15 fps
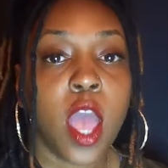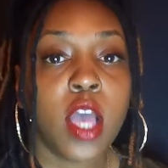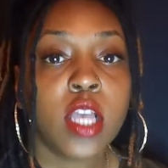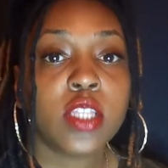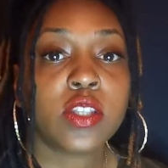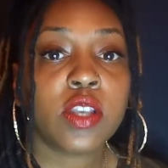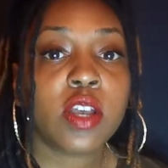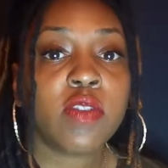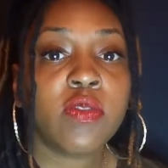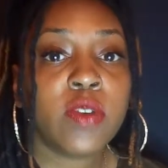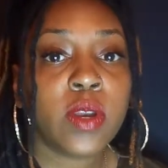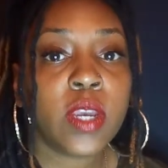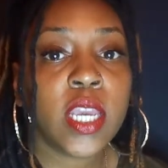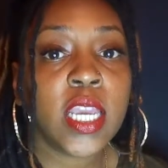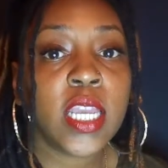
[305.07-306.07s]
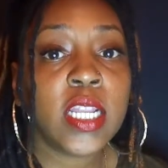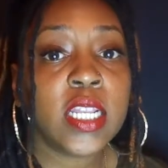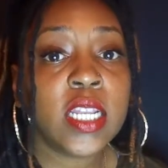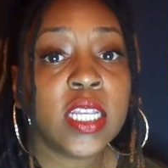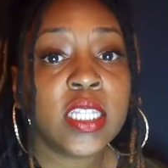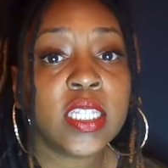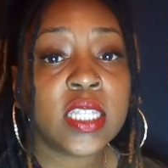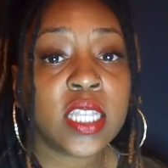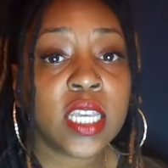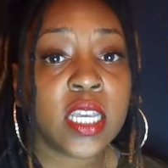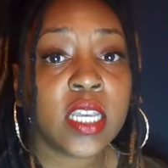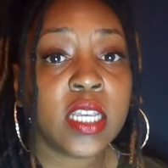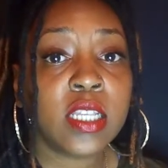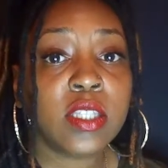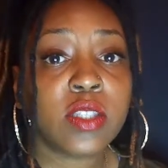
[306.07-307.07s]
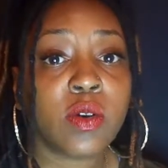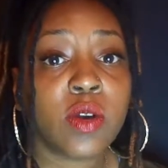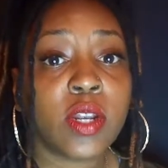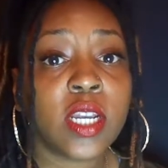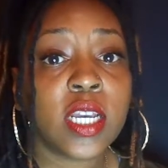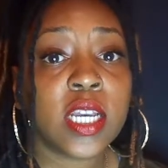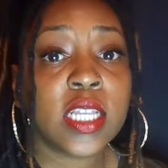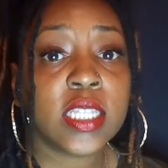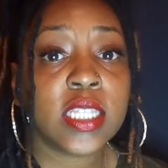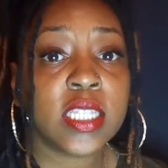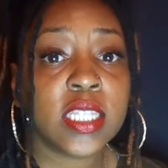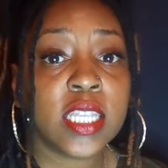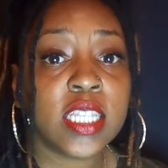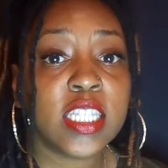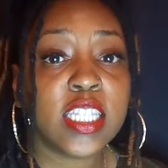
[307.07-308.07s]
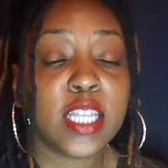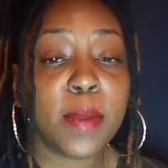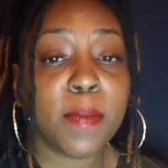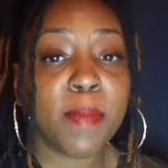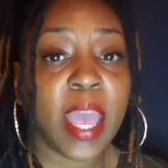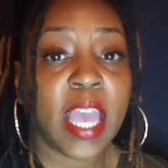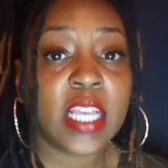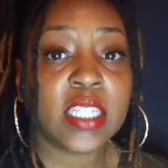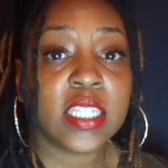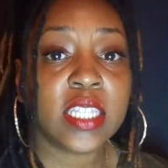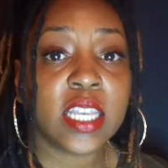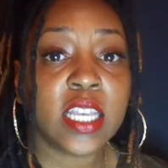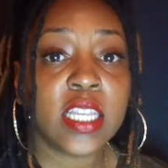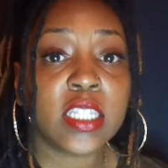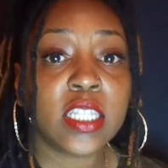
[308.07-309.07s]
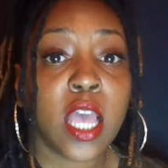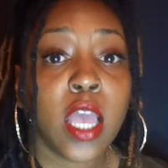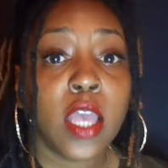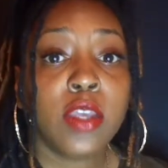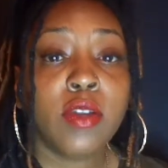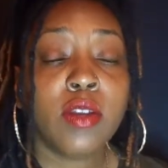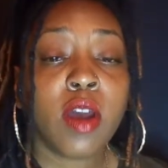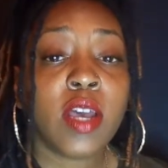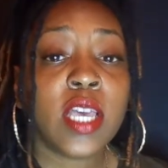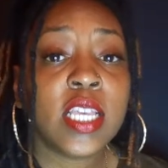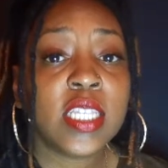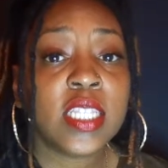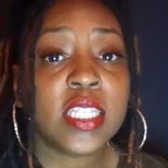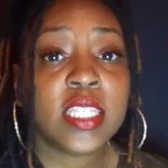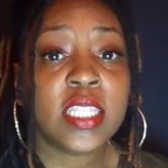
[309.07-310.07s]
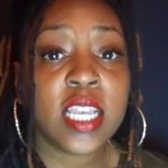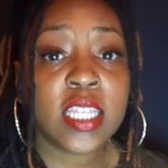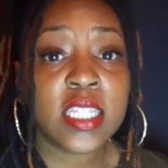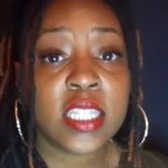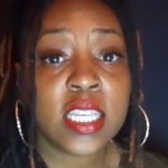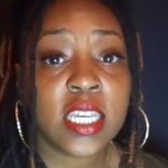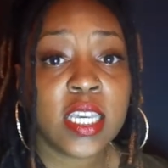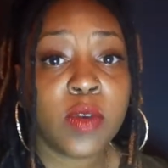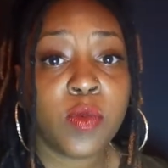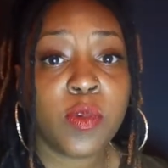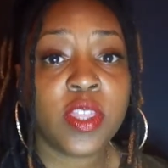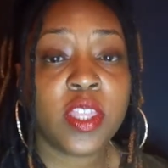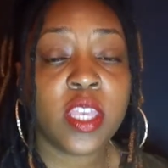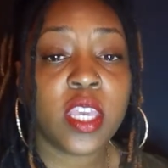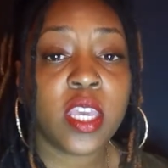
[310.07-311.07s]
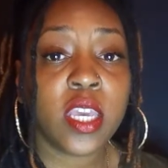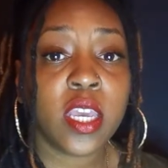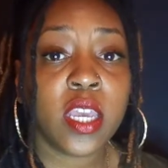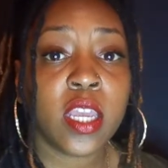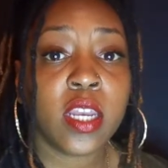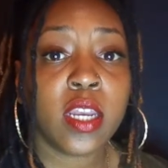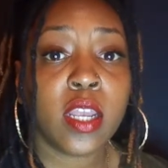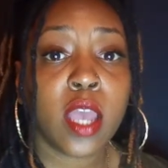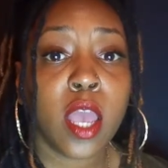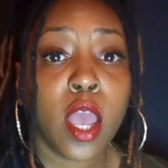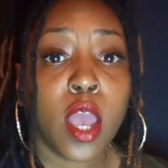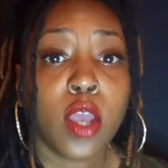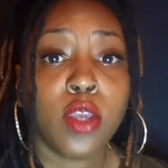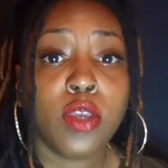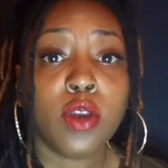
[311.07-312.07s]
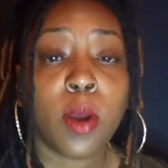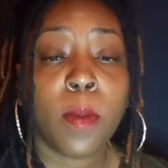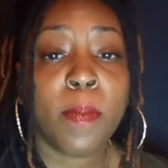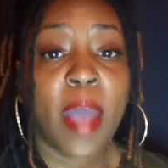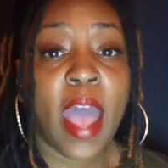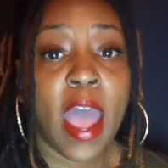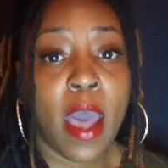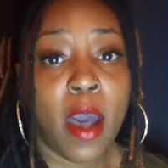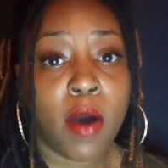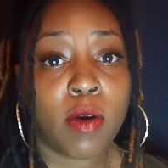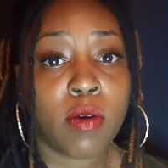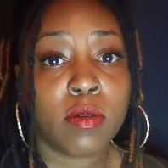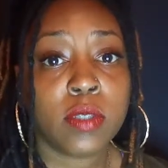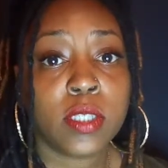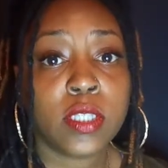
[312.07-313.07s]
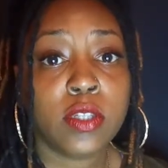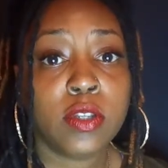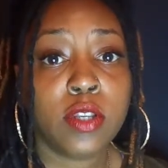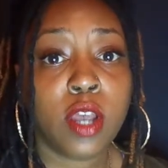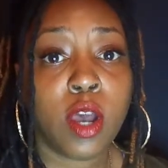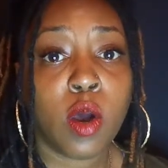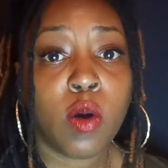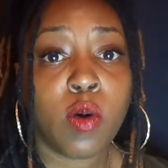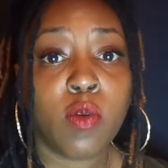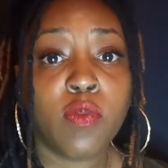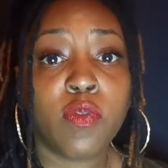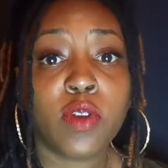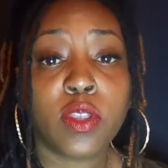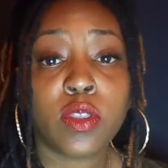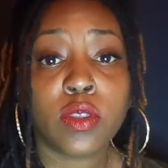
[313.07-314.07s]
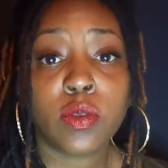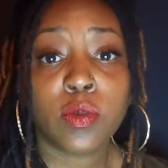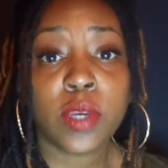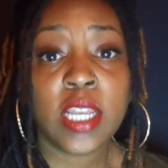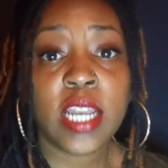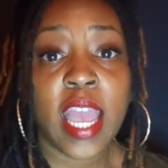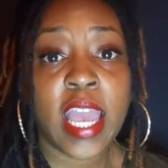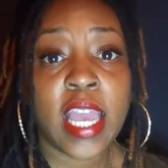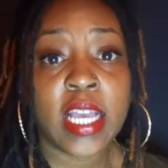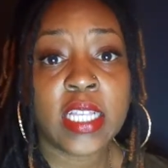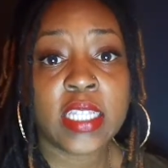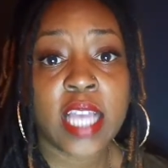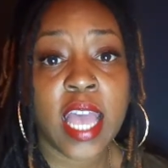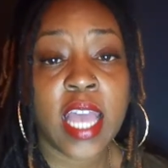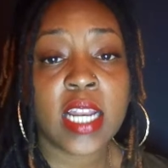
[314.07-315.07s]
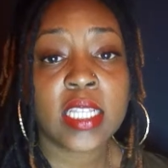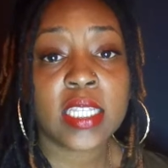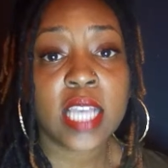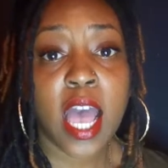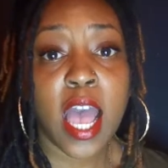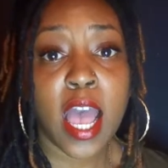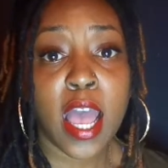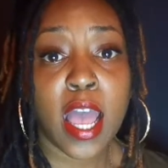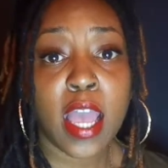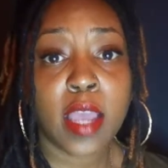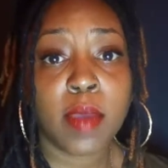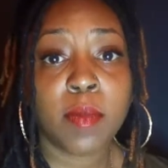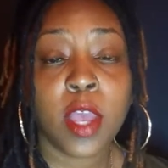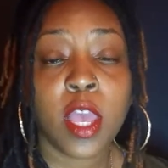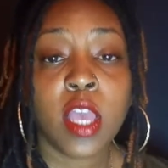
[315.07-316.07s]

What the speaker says: So if you're eating these things on a consistent basis, you know, it's sitting within your bowels, for 3 days at a time,